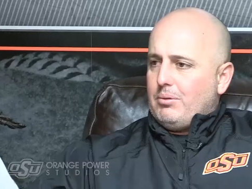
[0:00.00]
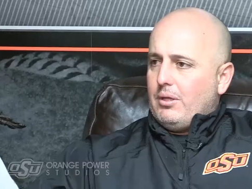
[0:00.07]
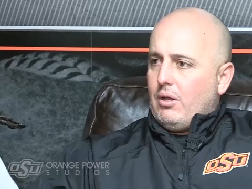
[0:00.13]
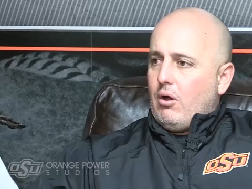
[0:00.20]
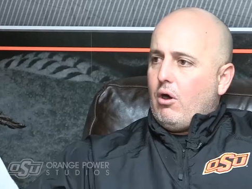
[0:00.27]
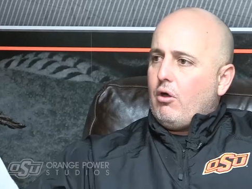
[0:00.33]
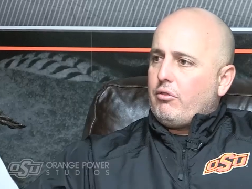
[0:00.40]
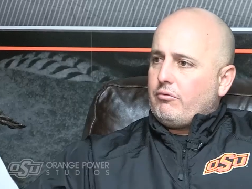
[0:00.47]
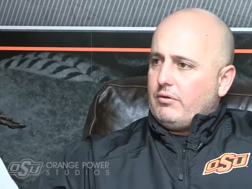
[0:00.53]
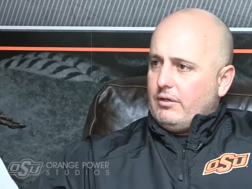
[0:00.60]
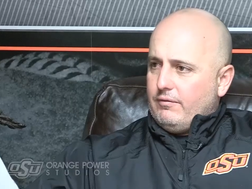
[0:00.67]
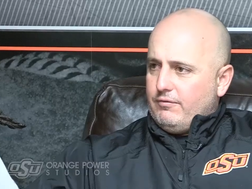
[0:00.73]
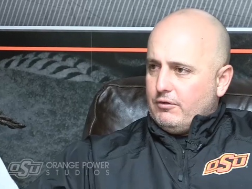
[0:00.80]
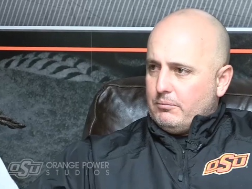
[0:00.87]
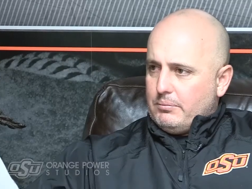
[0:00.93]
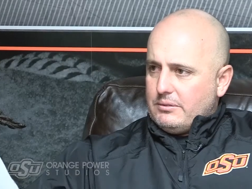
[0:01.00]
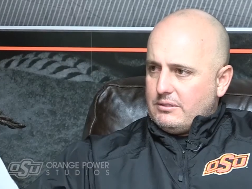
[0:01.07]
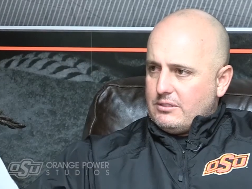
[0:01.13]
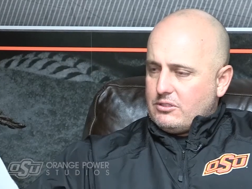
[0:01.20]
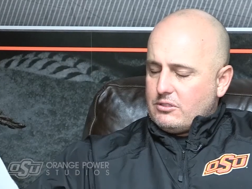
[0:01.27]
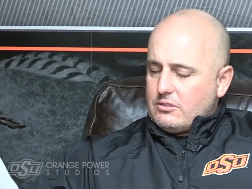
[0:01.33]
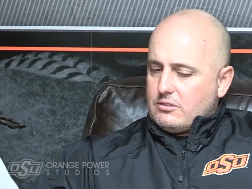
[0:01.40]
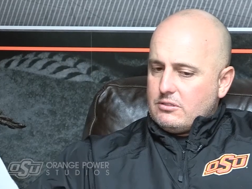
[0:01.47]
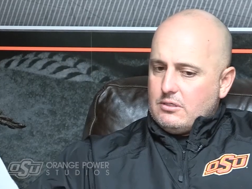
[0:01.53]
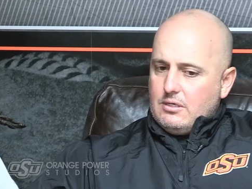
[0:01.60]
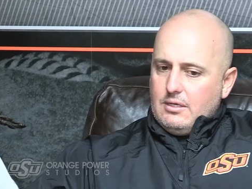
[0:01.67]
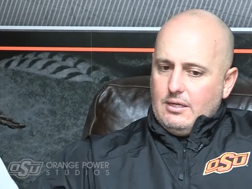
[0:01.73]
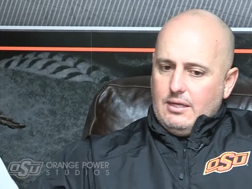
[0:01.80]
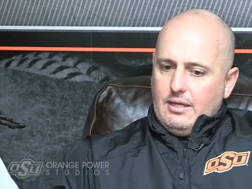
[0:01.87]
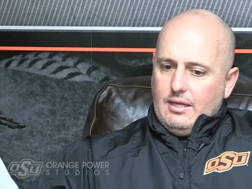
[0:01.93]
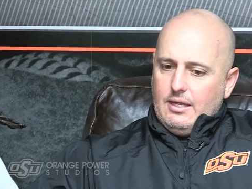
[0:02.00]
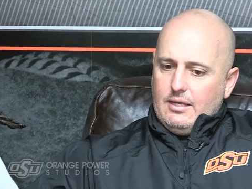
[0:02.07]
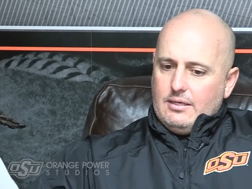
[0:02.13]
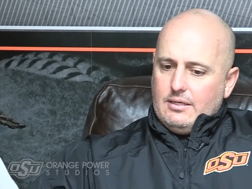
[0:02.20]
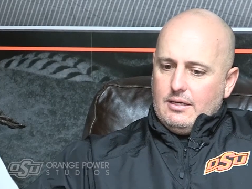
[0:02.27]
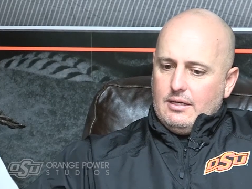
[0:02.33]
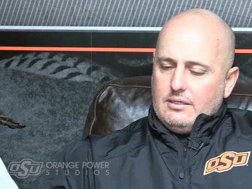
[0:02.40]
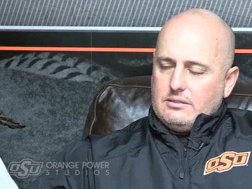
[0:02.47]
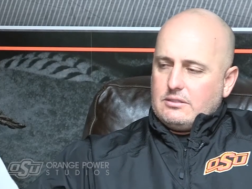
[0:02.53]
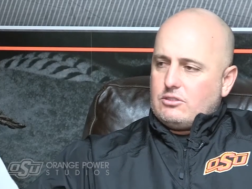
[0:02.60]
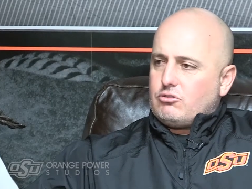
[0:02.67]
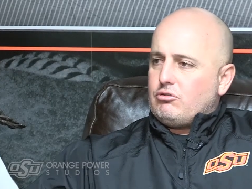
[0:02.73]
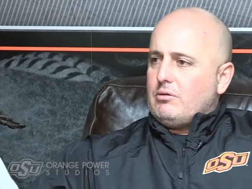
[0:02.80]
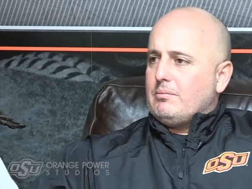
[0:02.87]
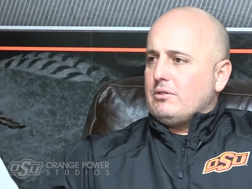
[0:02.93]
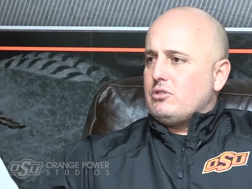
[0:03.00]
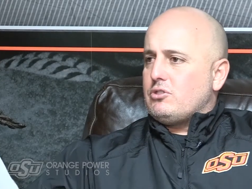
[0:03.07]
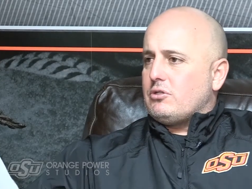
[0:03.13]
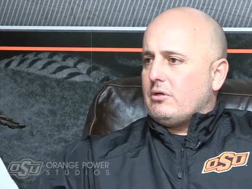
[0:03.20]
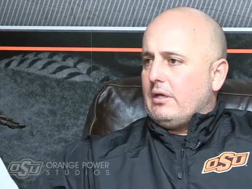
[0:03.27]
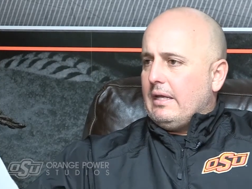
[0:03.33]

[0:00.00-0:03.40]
play all three infield positions and uh, is extremely sure